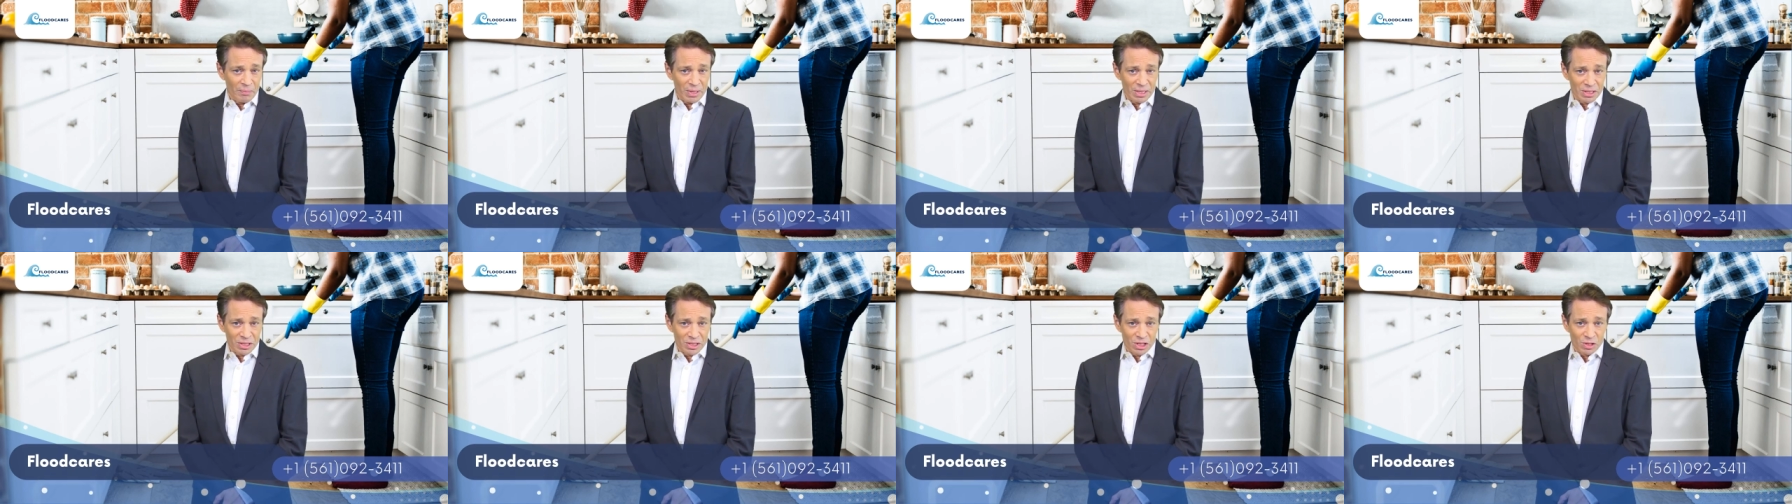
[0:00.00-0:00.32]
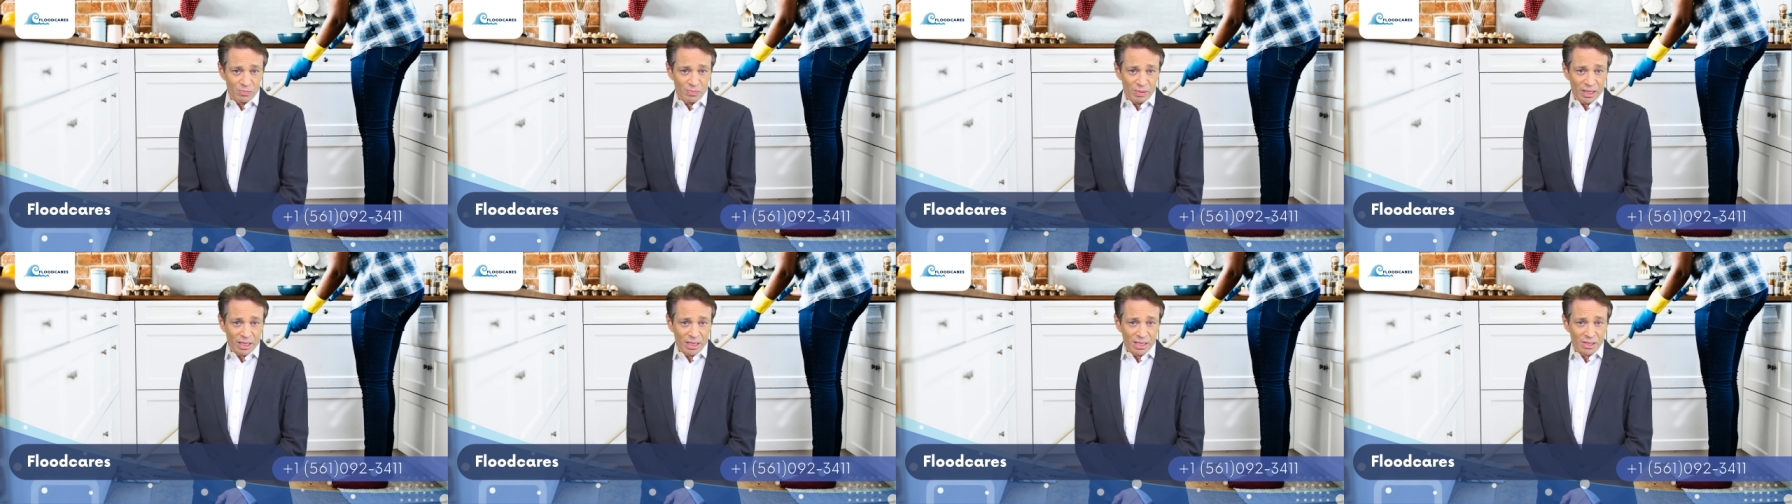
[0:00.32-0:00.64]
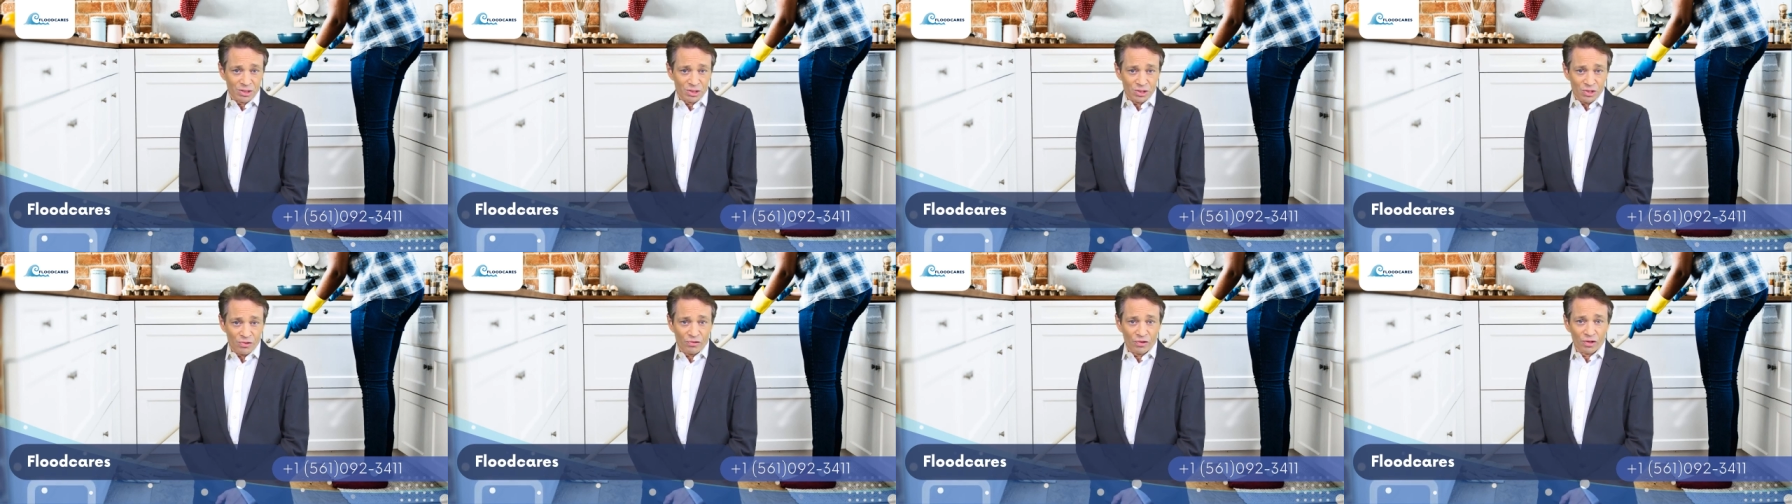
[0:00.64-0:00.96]
business
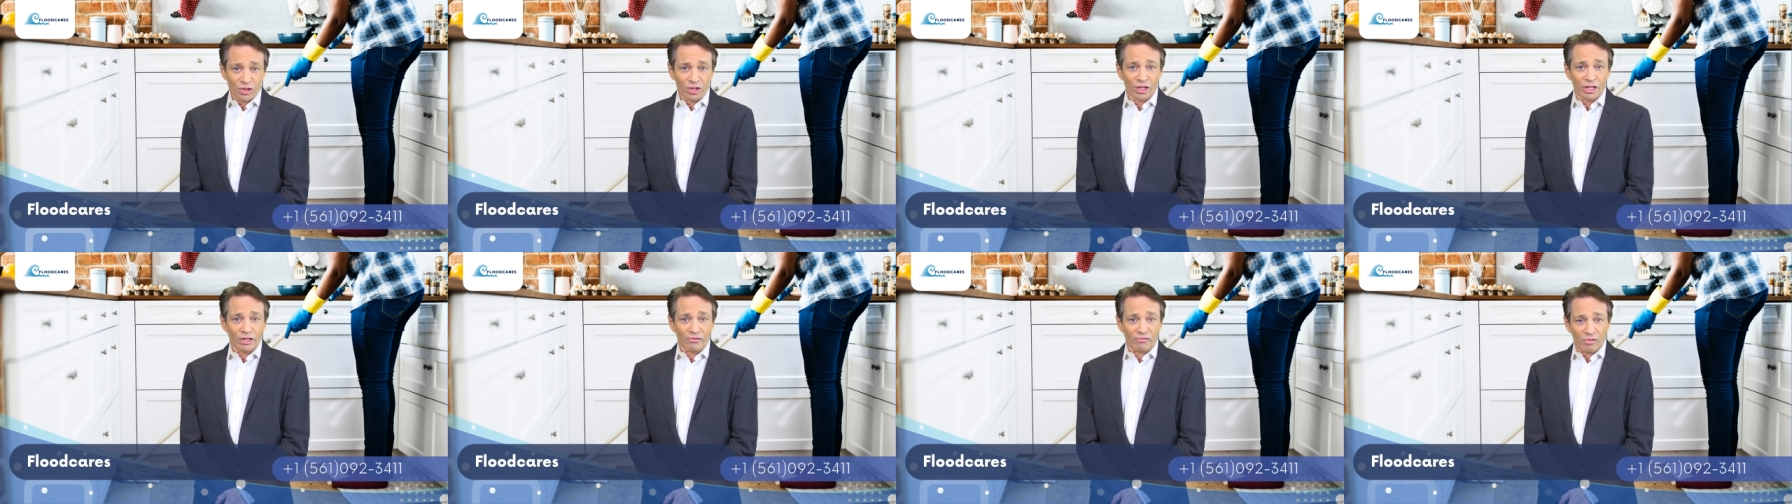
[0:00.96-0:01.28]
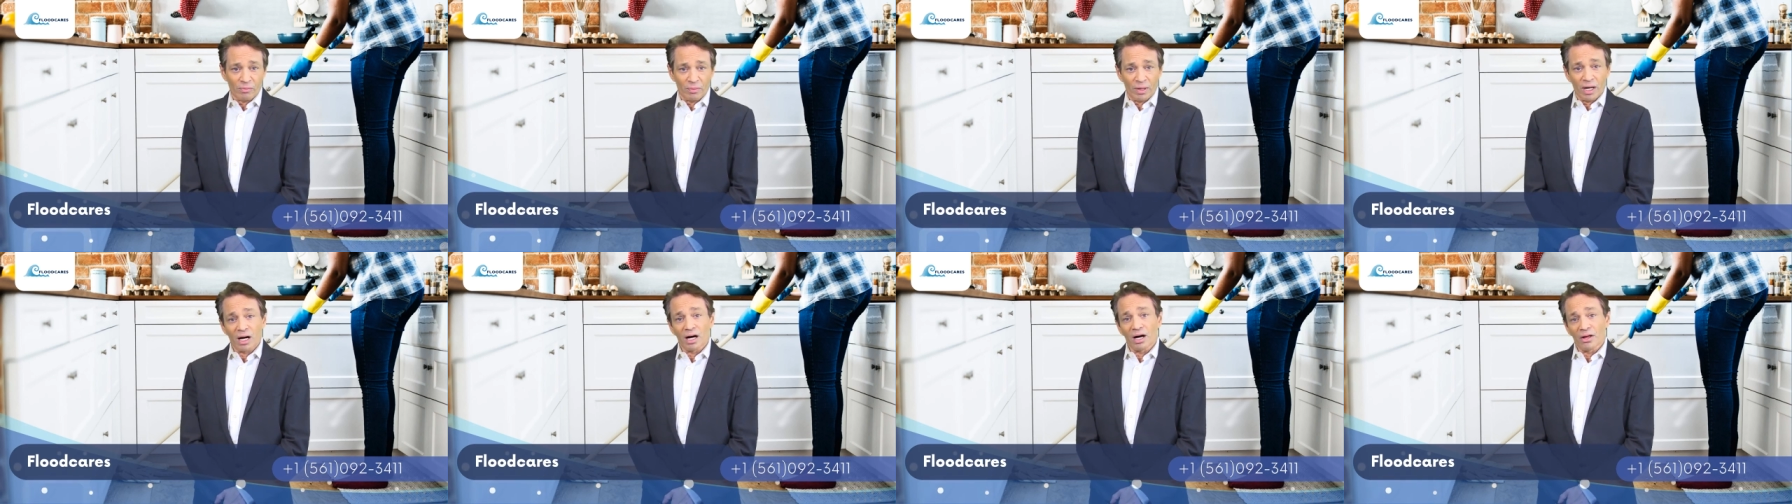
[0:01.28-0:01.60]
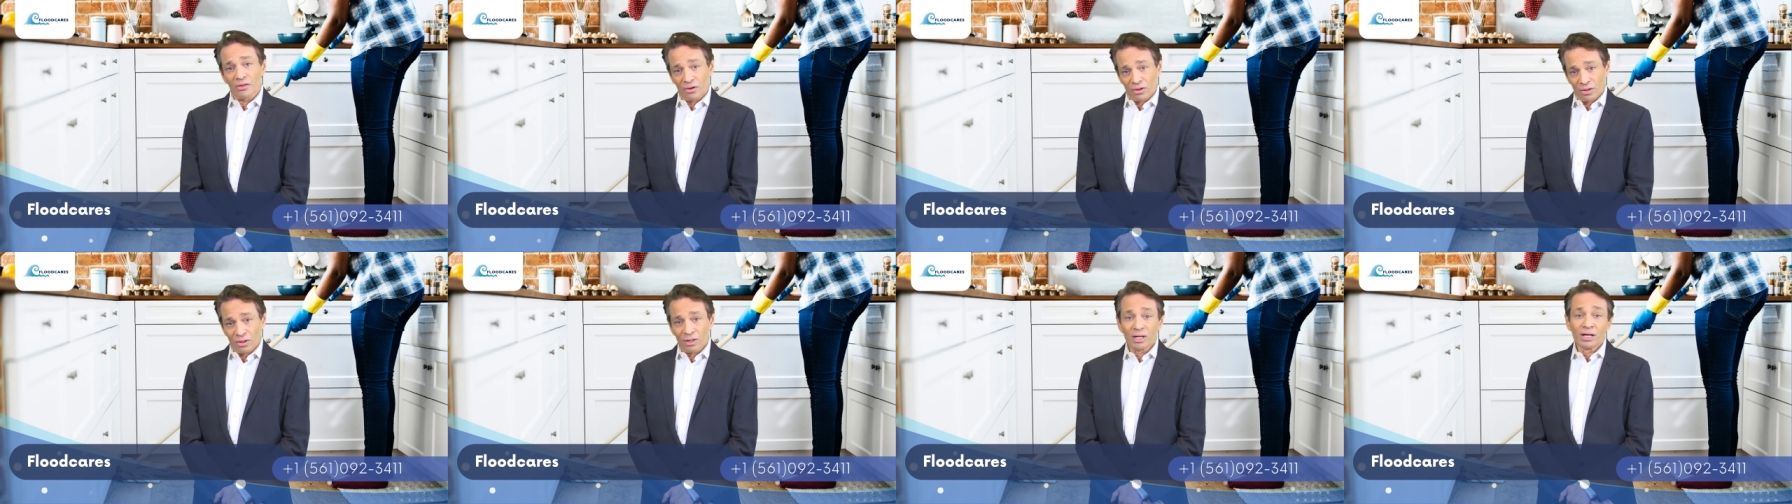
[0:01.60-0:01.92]
because you've heard it from
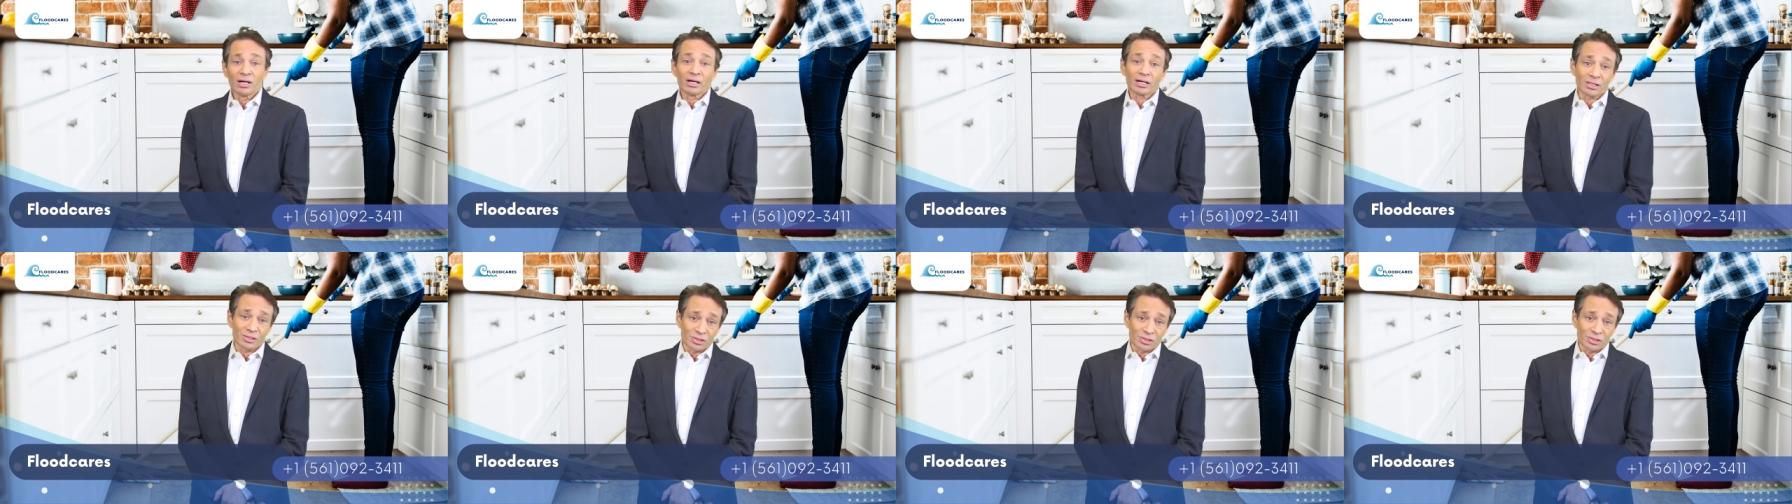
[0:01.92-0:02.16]
other